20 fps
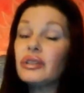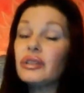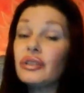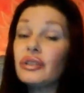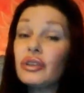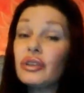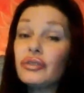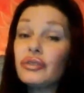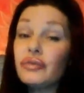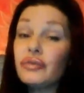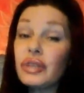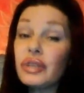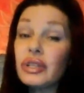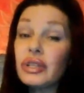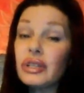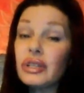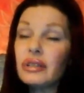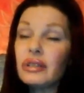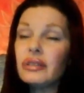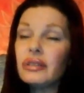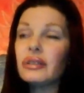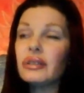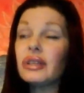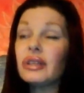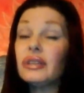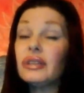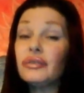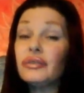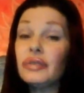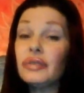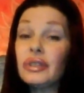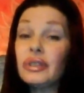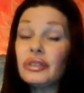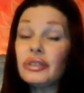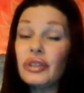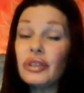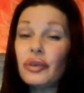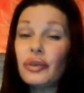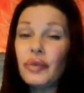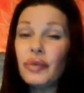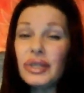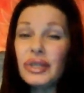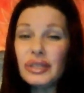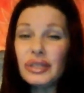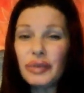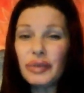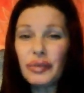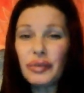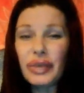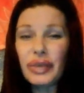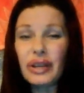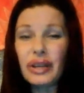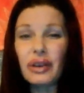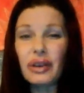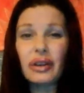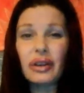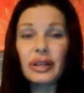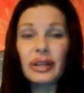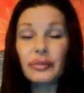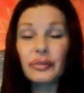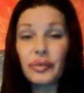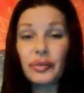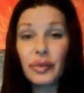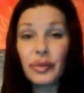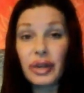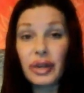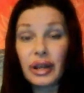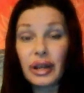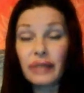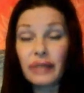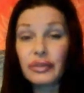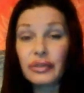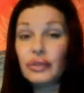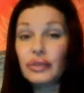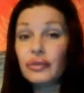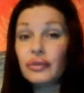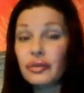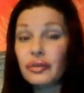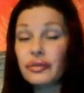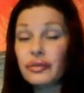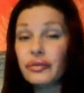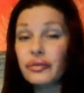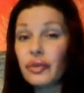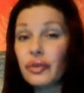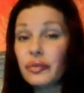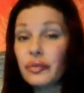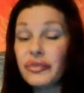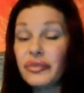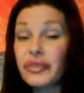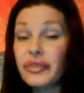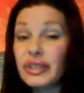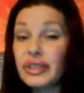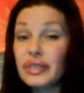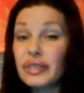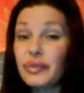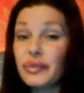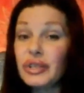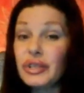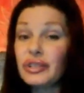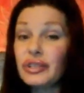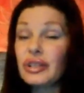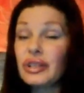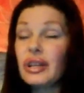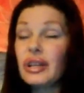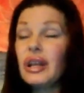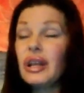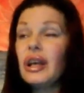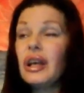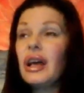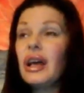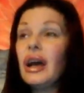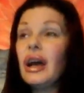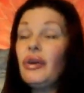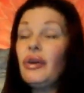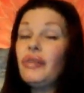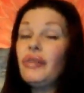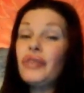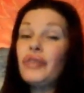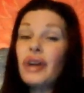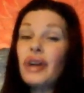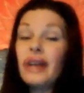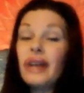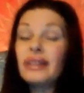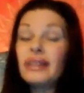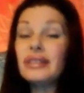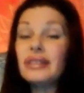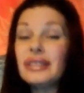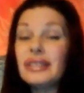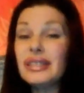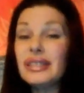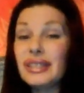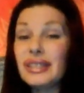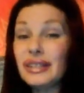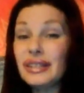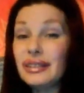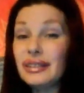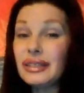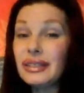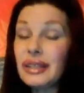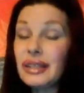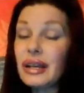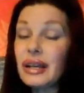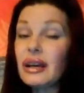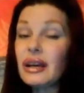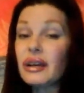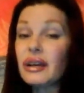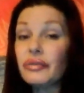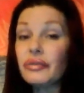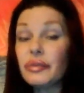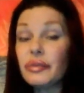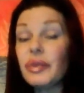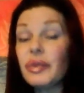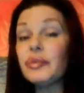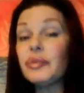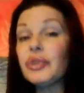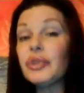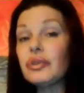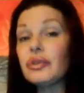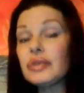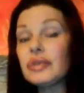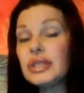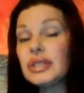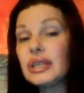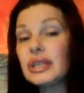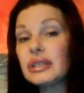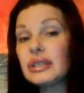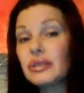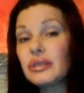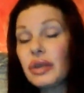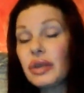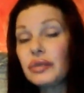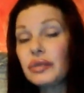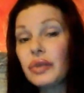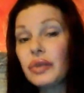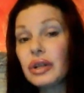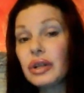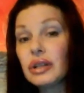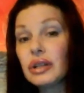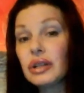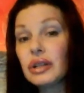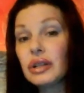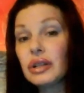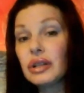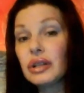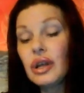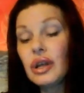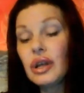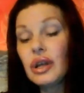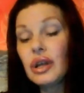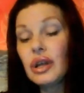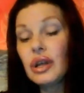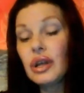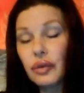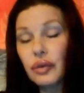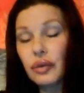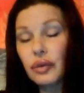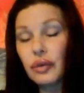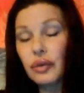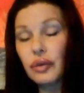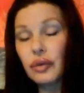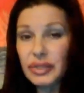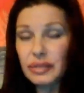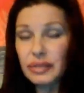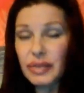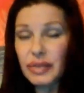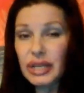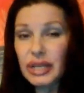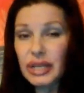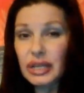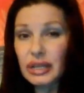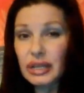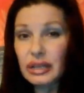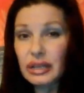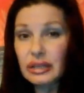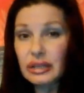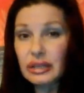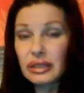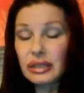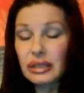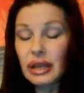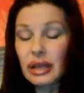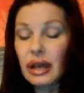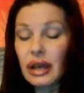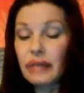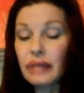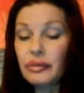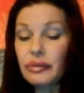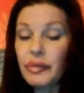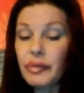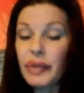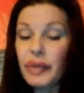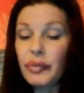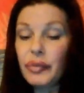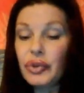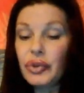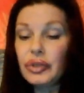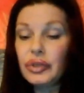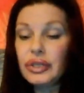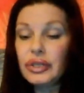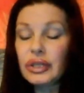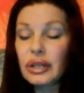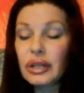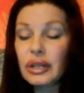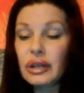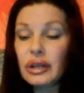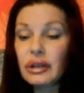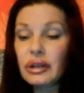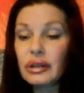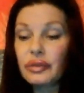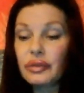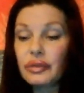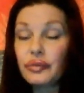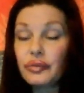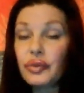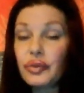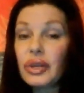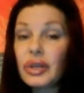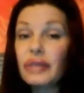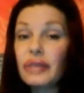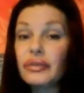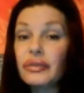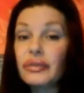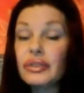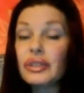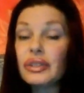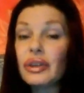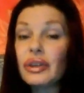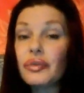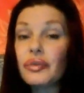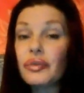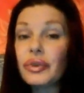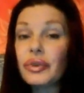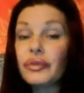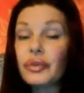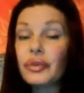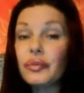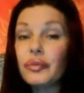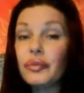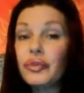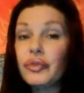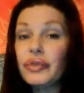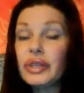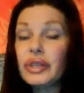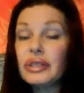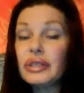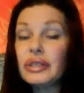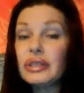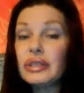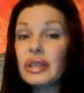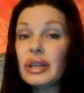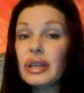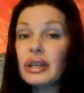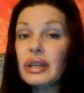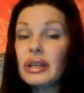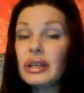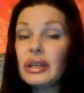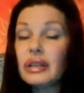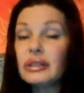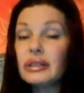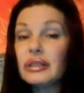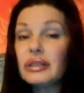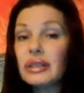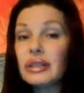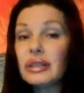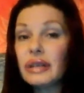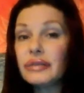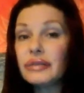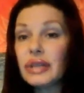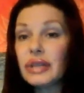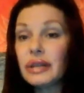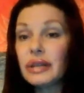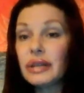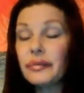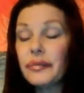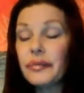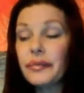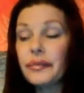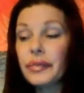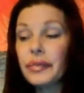Not really. Get real. Once we reincarnate, we want to have a new form of expression. However, I can still remember those days quite well. So what happened to me is I remembered when I first saw one of her movies in this lifetime,